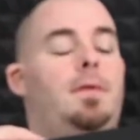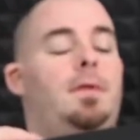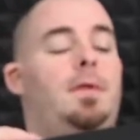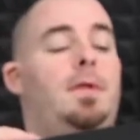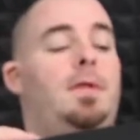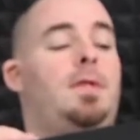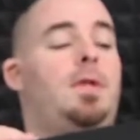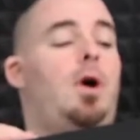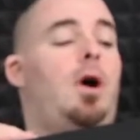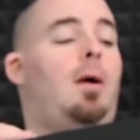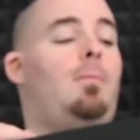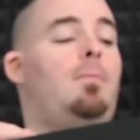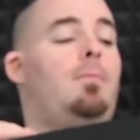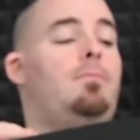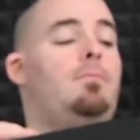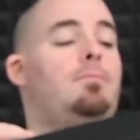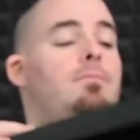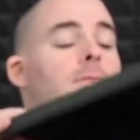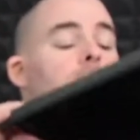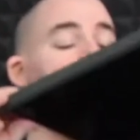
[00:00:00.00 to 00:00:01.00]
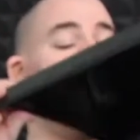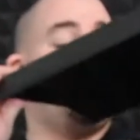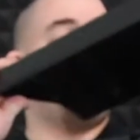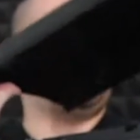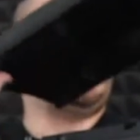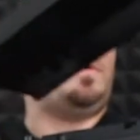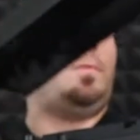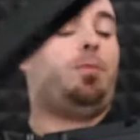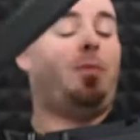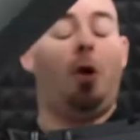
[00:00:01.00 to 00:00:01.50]
The top
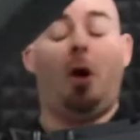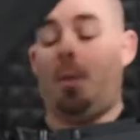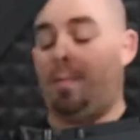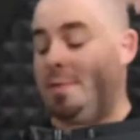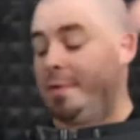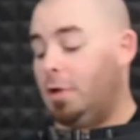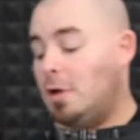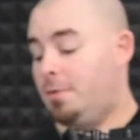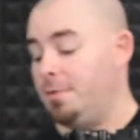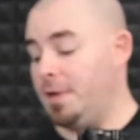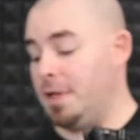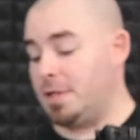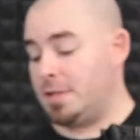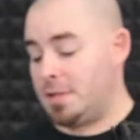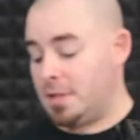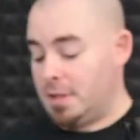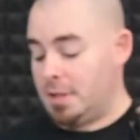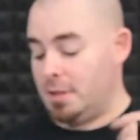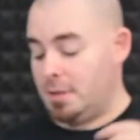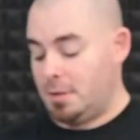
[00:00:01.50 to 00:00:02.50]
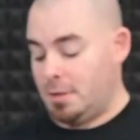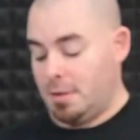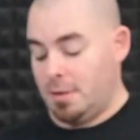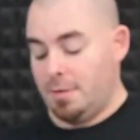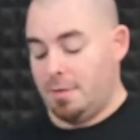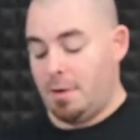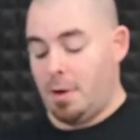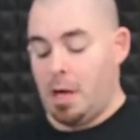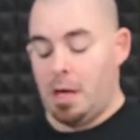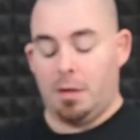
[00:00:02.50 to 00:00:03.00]
also pops off easily.
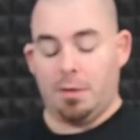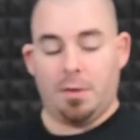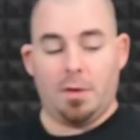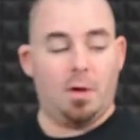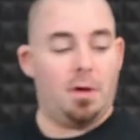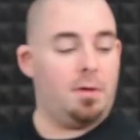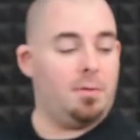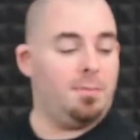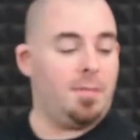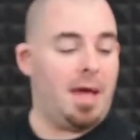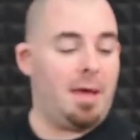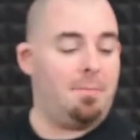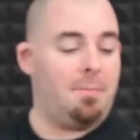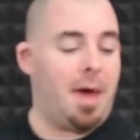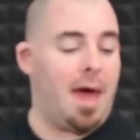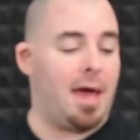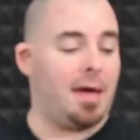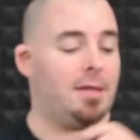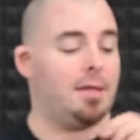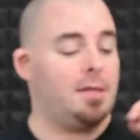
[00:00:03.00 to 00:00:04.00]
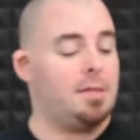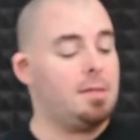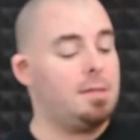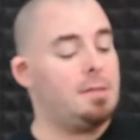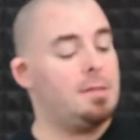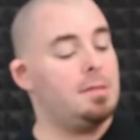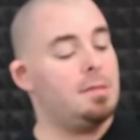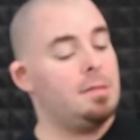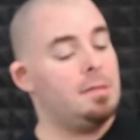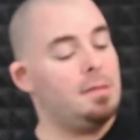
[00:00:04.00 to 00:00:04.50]
They're held on by
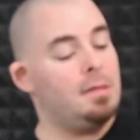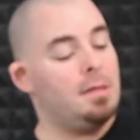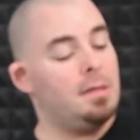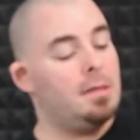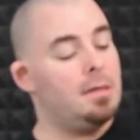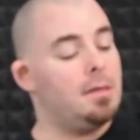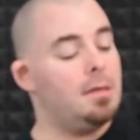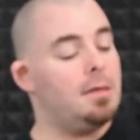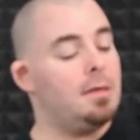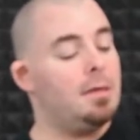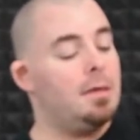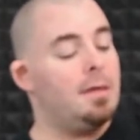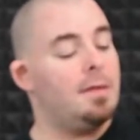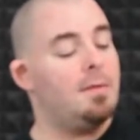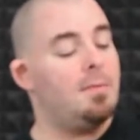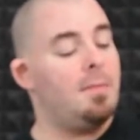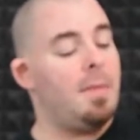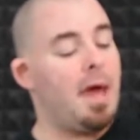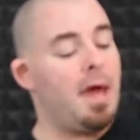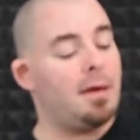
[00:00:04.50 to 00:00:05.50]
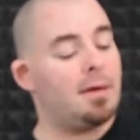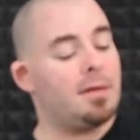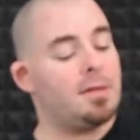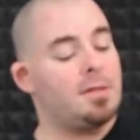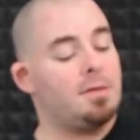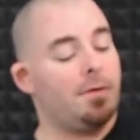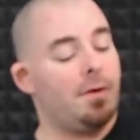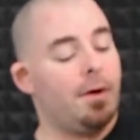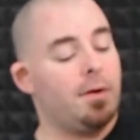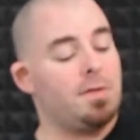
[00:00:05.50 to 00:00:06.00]
magnets, and the
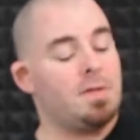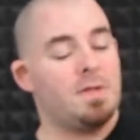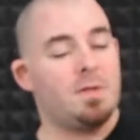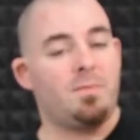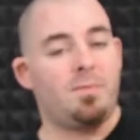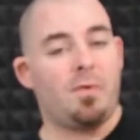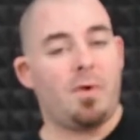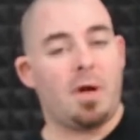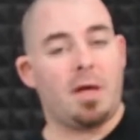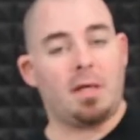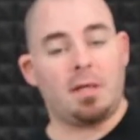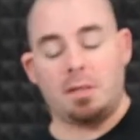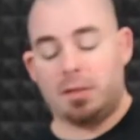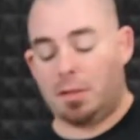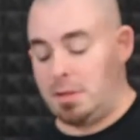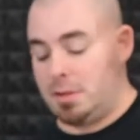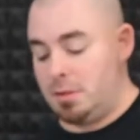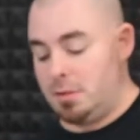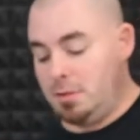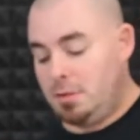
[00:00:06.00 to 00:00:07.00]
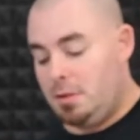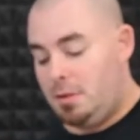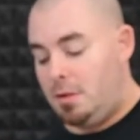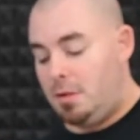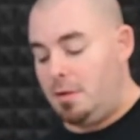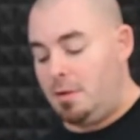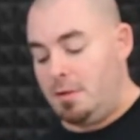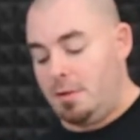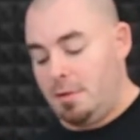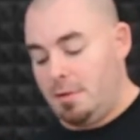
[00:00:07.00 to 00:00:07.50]
magnets are on springs.
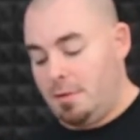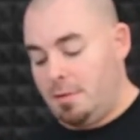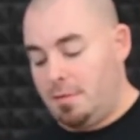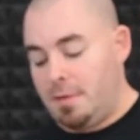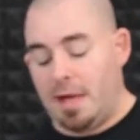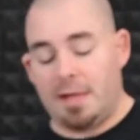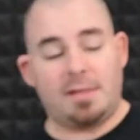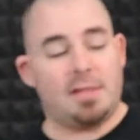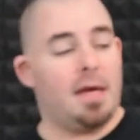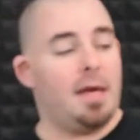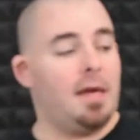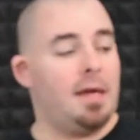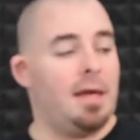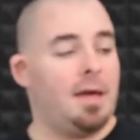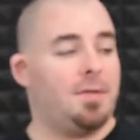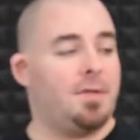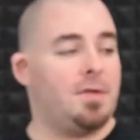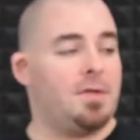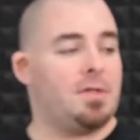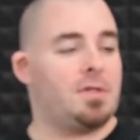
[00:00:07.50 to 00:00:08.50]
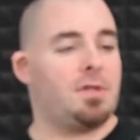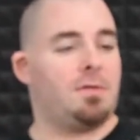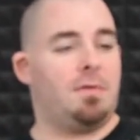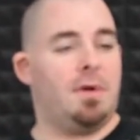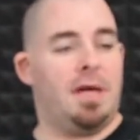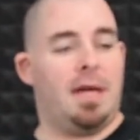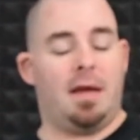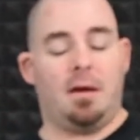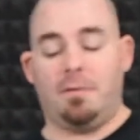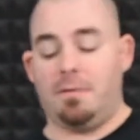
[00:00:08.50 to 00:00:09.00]
That's how you get the
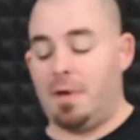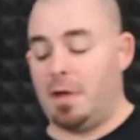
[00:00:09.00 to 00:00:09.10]
discrete air